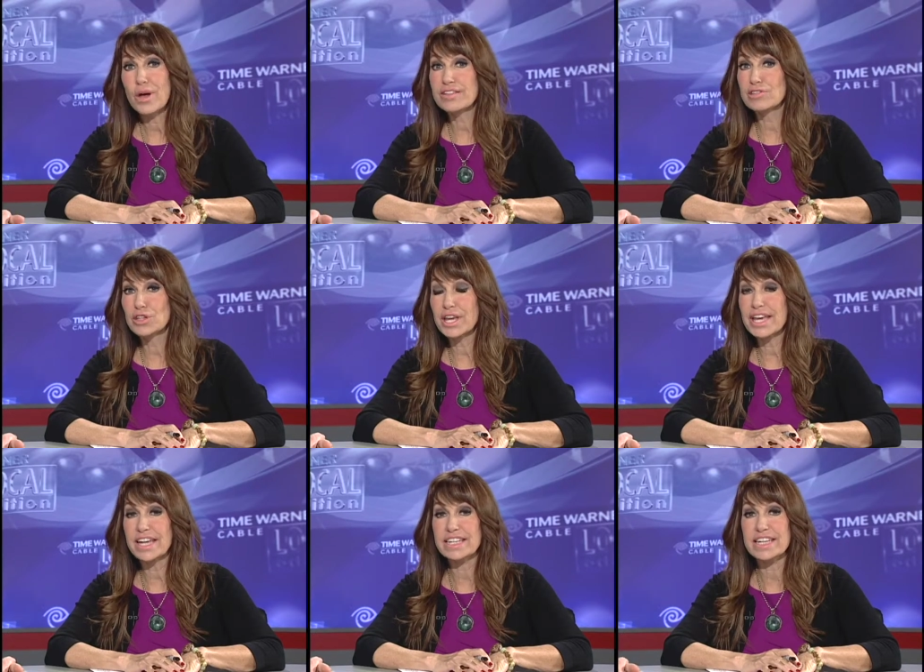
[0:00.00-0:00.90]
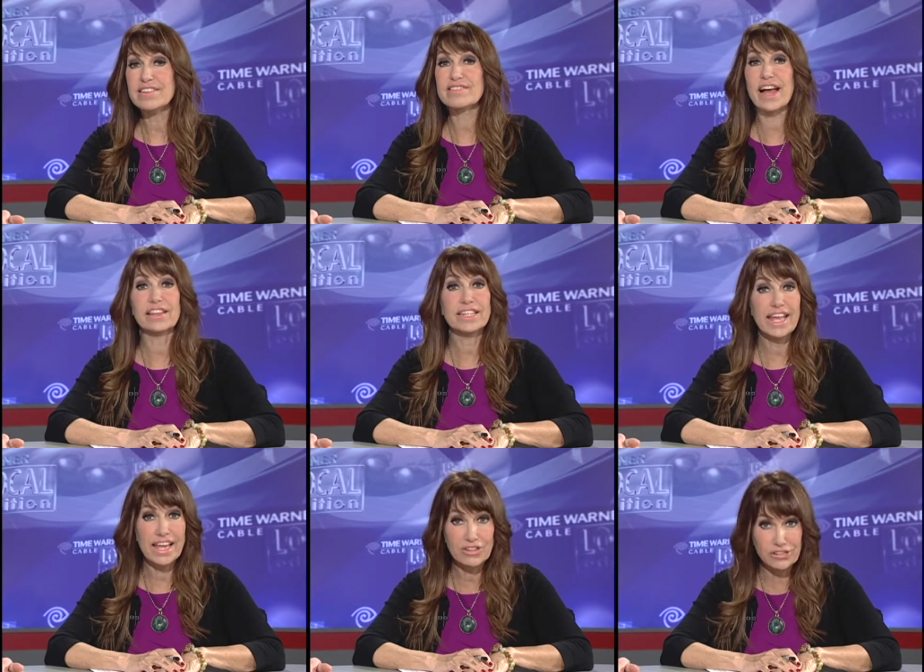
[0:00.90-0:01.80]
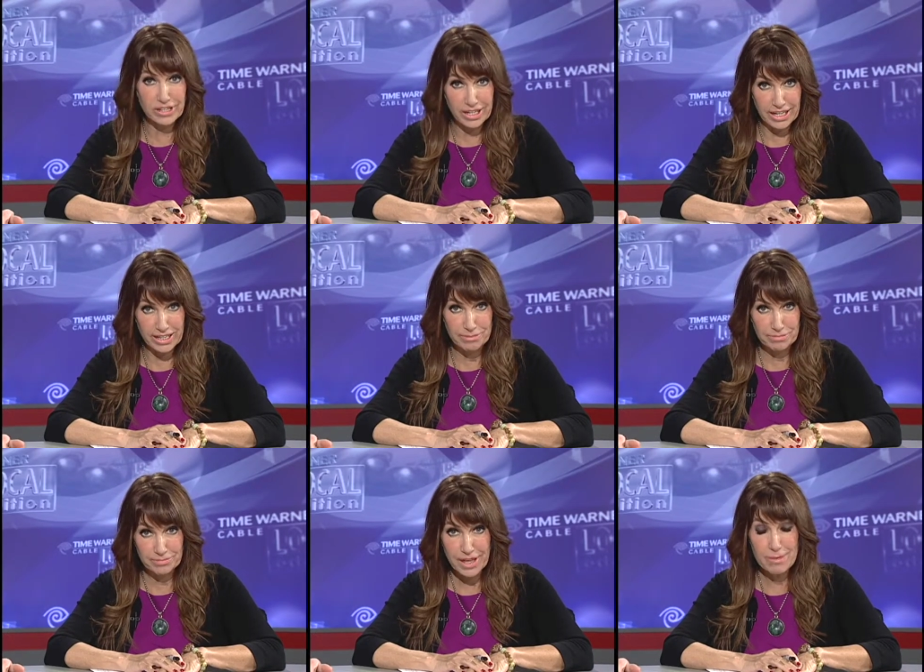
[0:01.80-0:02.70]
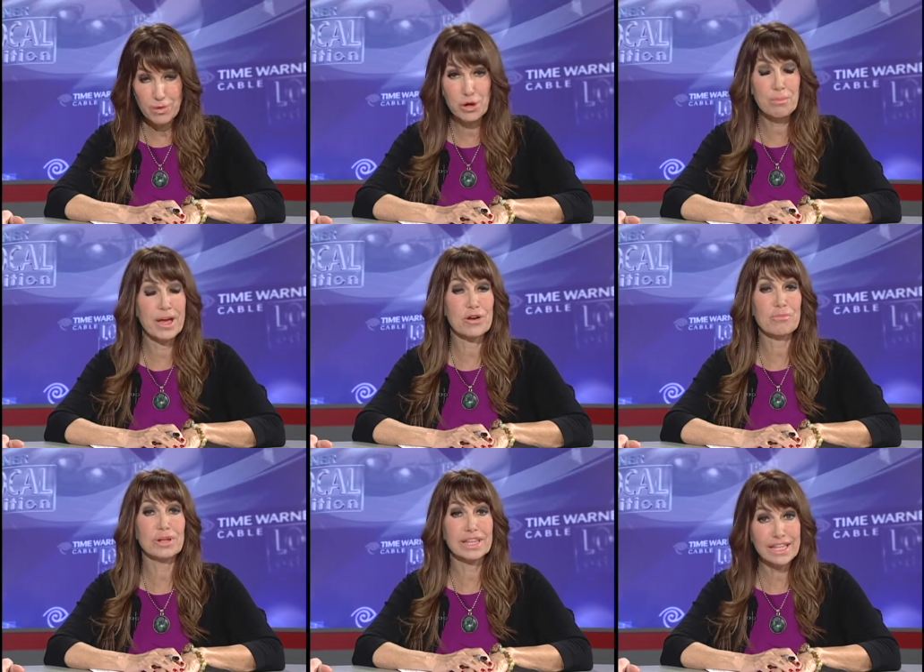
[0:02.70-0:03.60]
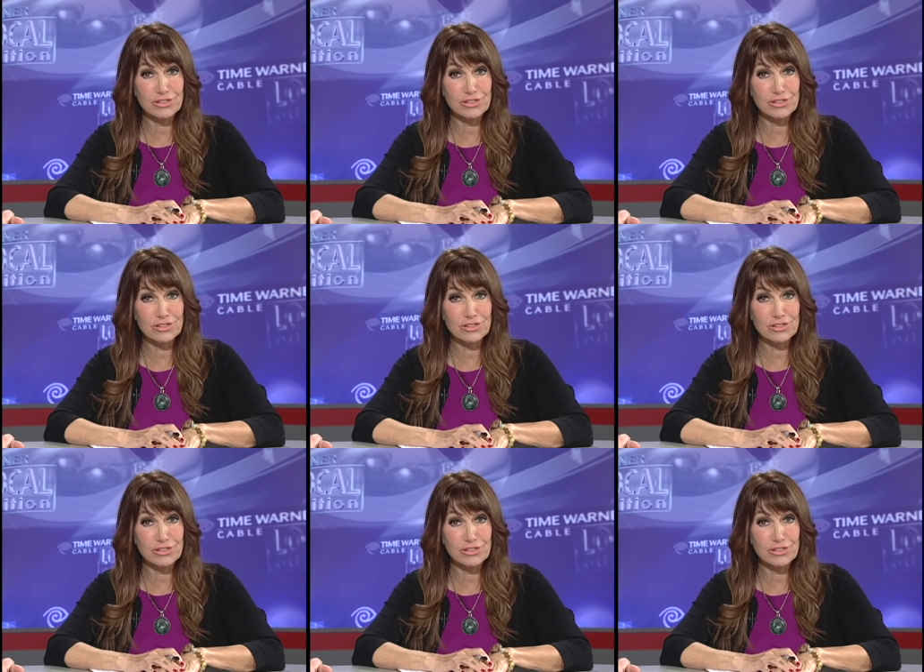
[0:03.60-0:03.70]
is looking at desalination. Camarillo Mayor Bill Little